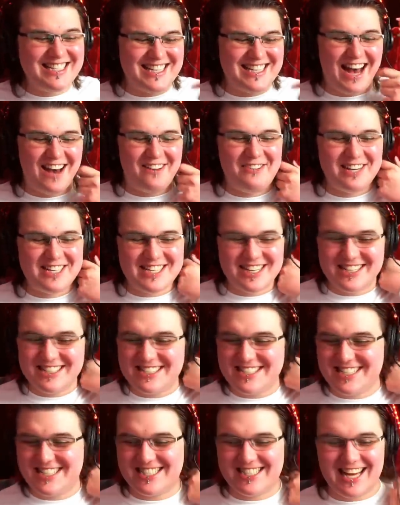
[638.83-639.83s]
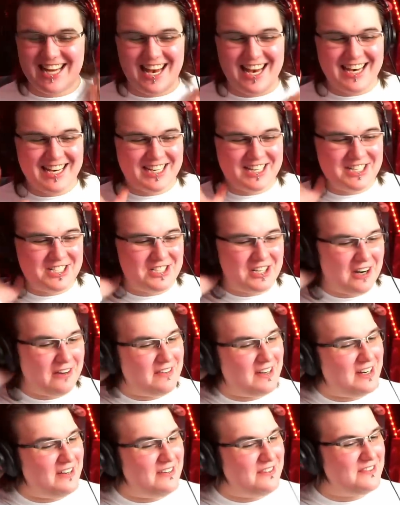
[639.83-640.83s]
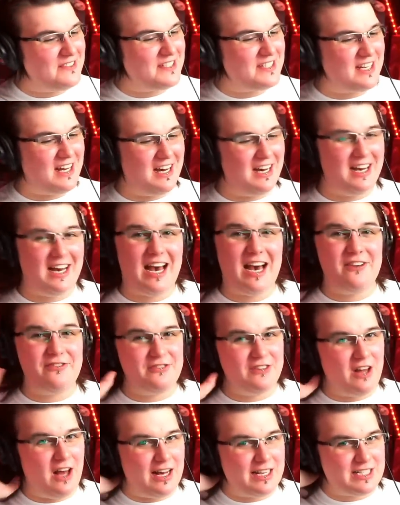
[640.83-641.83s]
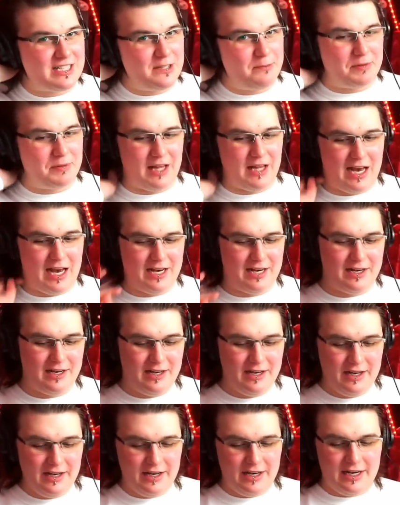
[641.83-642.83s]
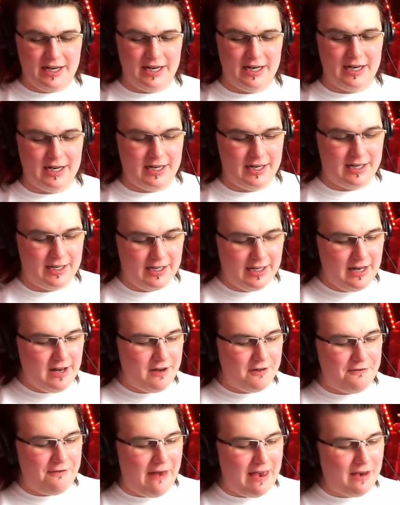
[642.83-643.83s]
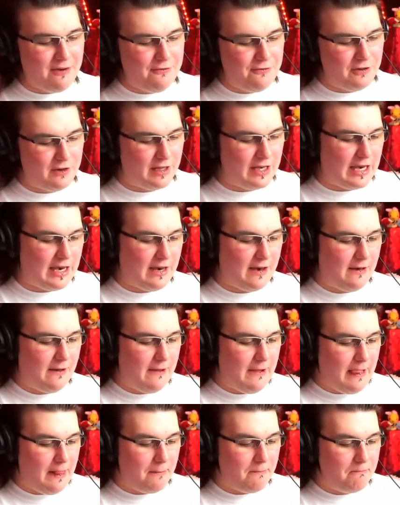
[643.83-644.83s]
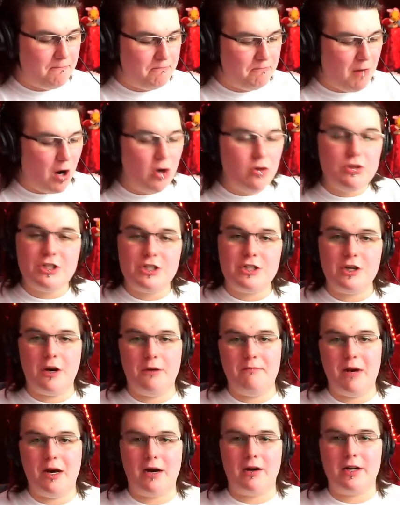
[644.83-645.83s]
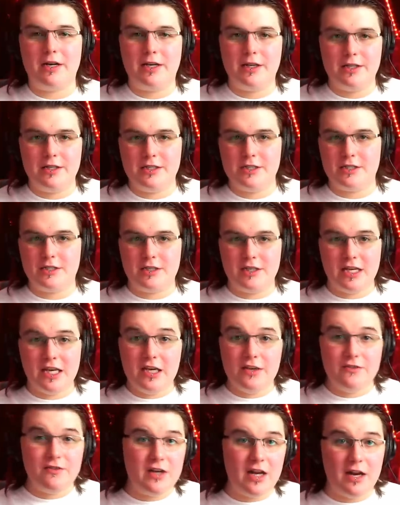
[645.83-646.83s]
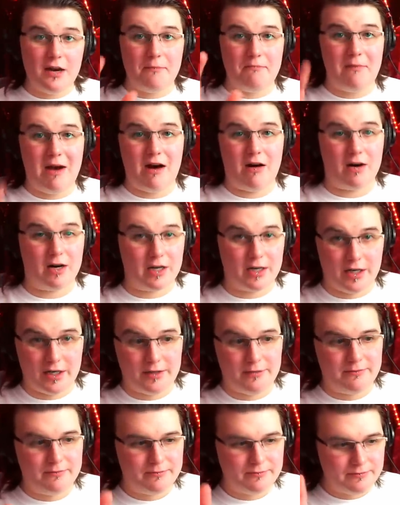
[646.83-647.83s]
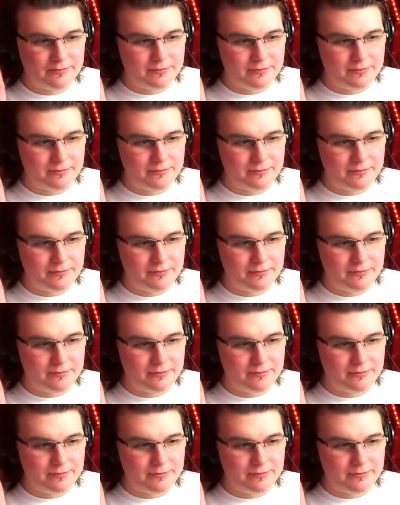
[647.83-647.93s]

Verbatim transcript: There's not much else to say. Conservatives uh, have lost the plot. Uh, thankfully, most Americans, even in America,